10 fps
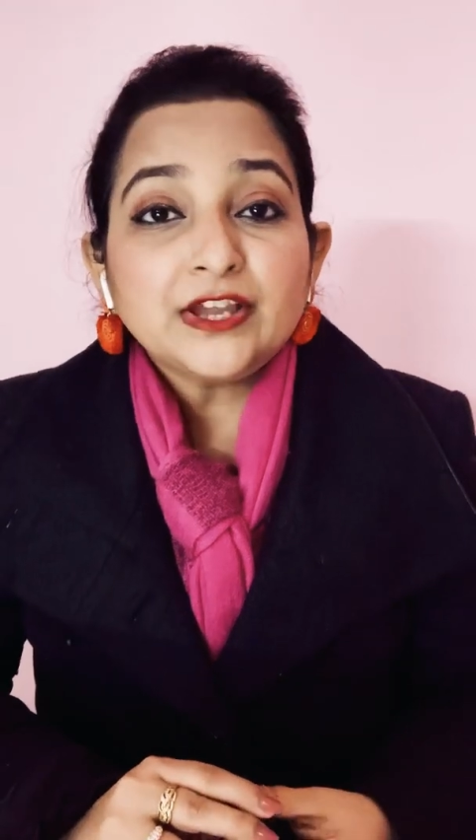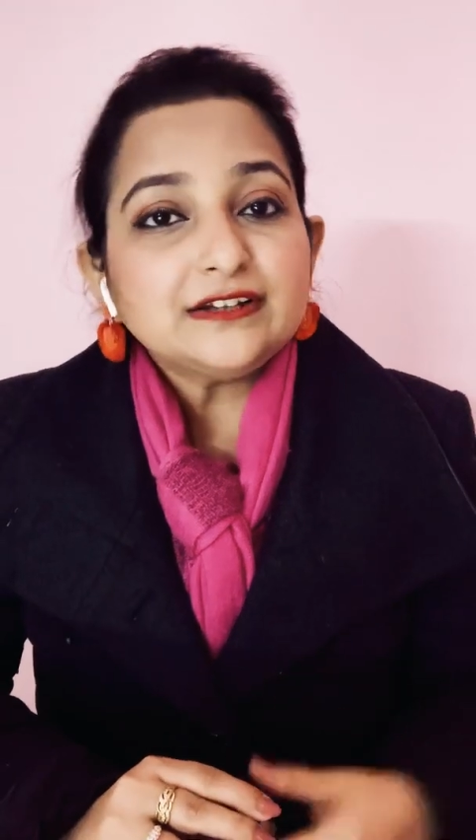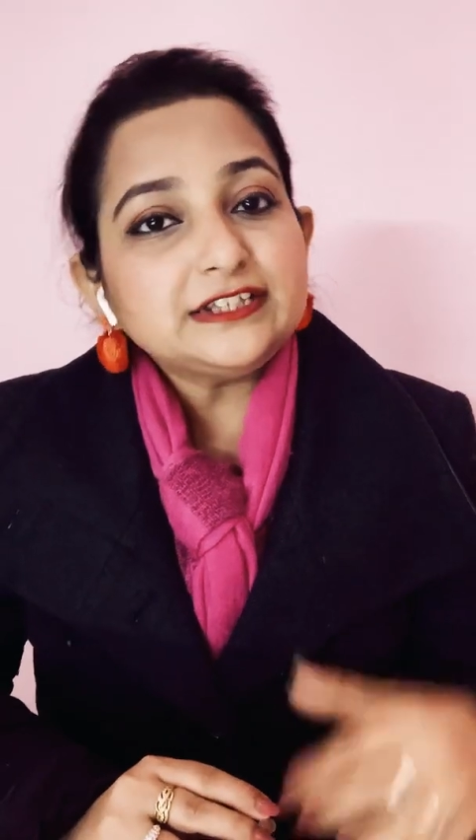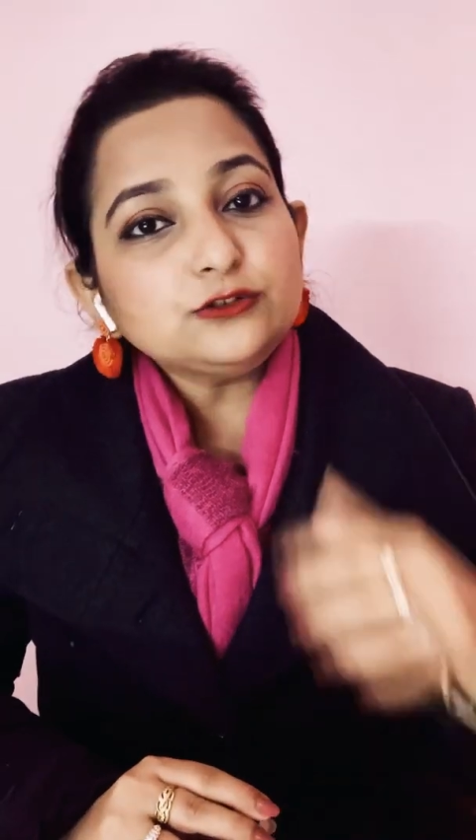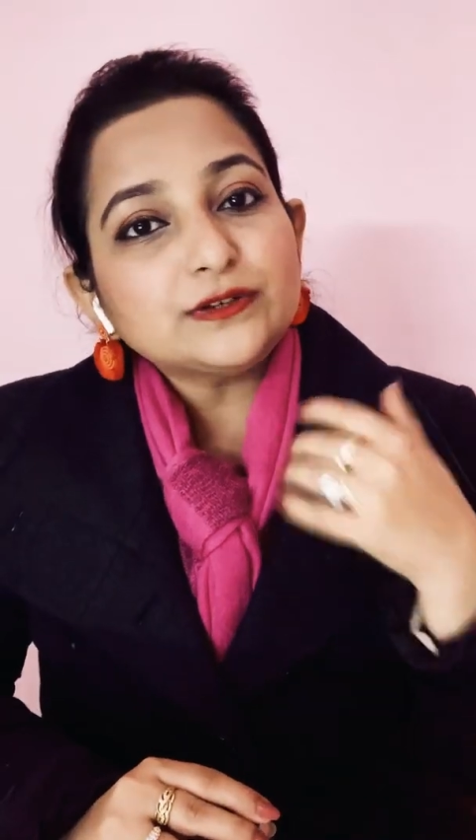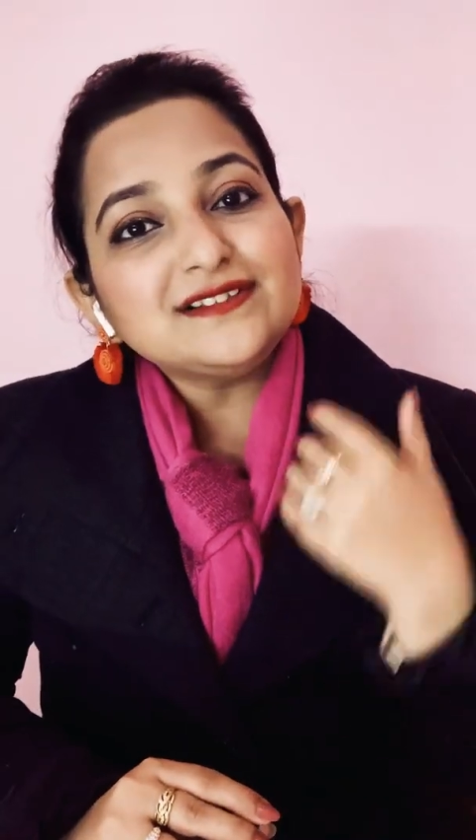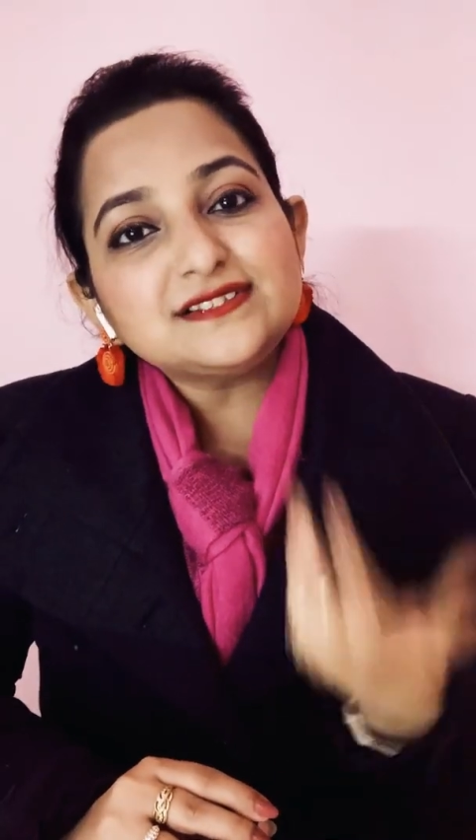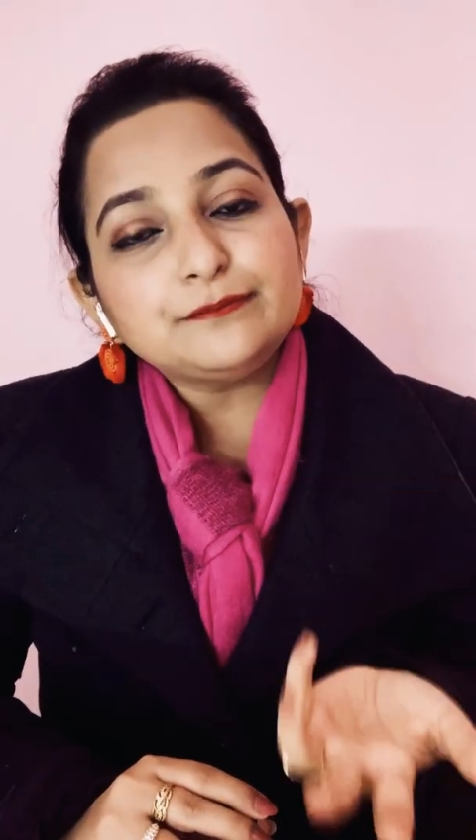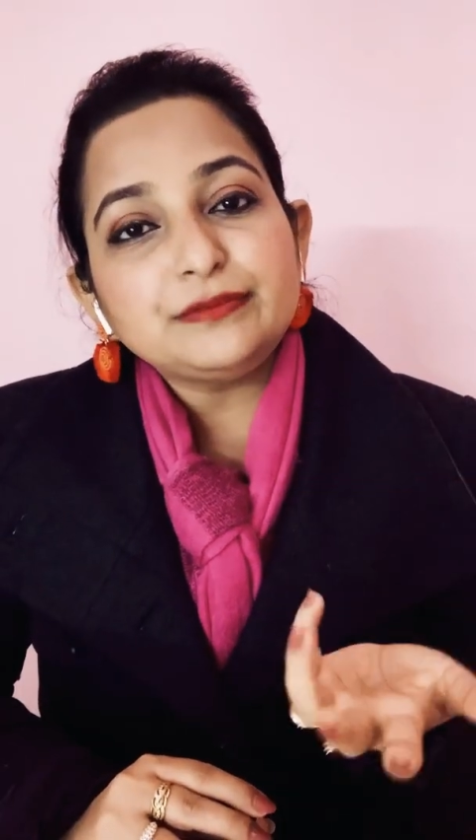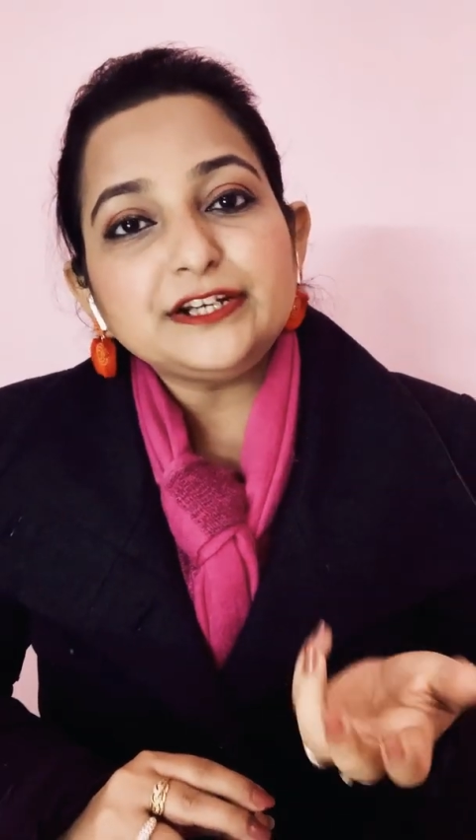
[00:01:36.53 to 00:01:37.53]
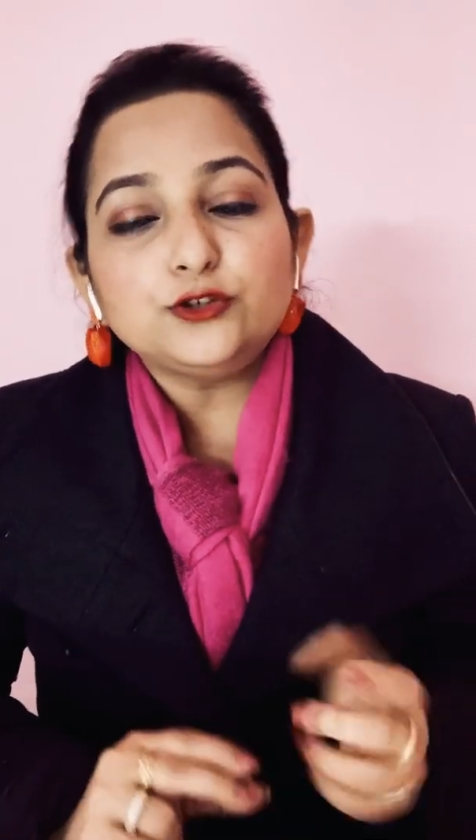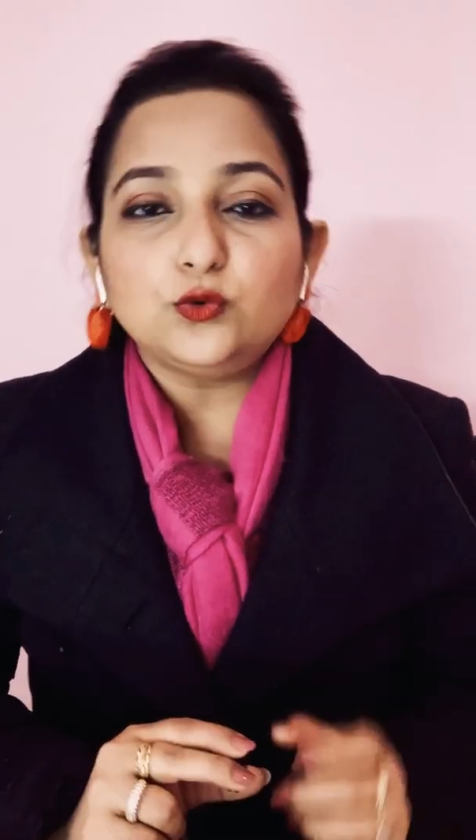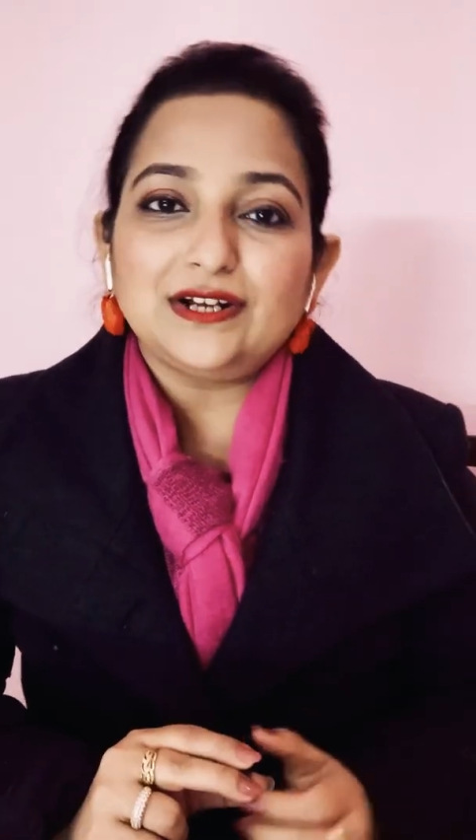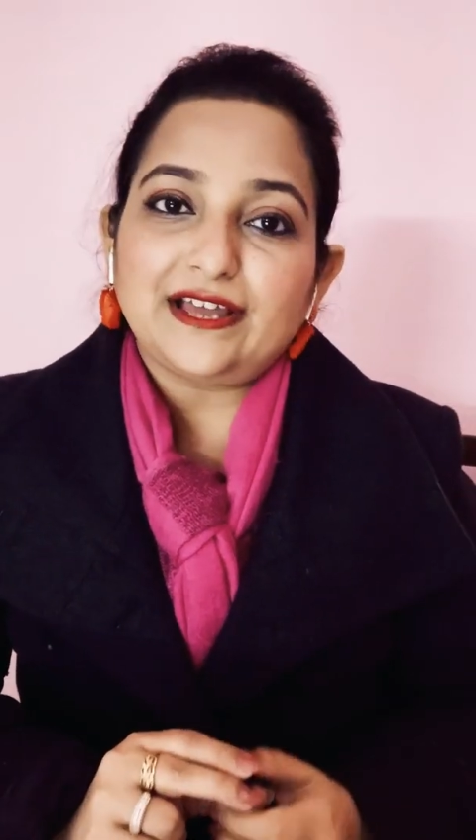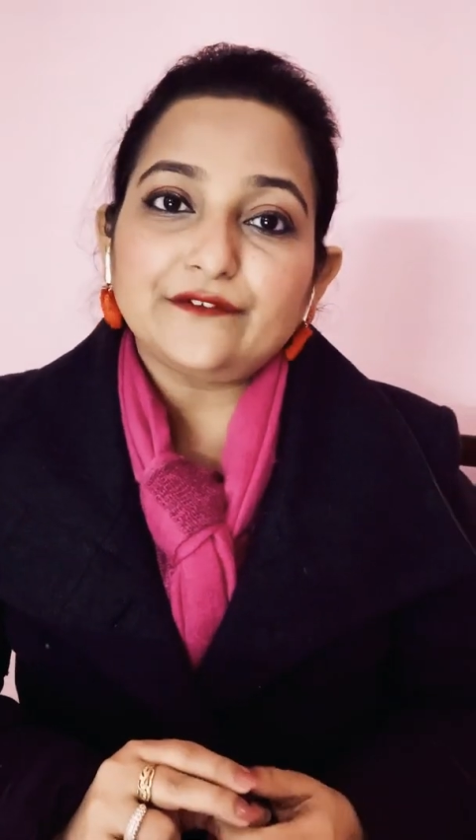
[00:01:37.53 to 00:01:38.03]
then you can simply do
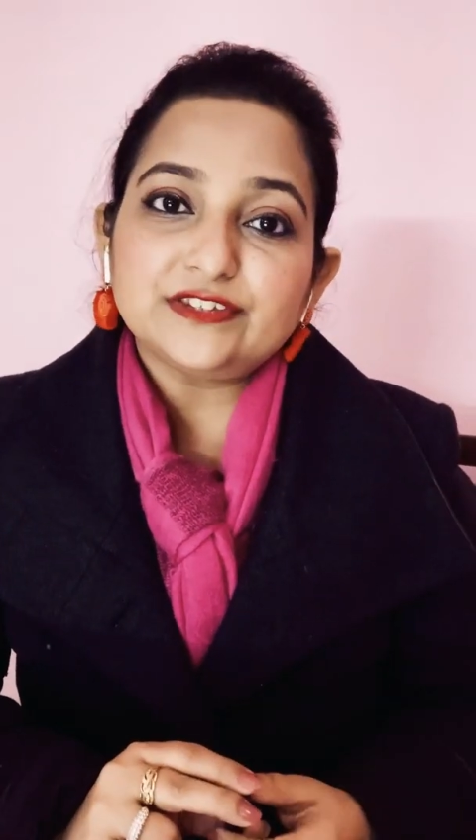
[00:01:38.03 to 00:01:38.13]
a live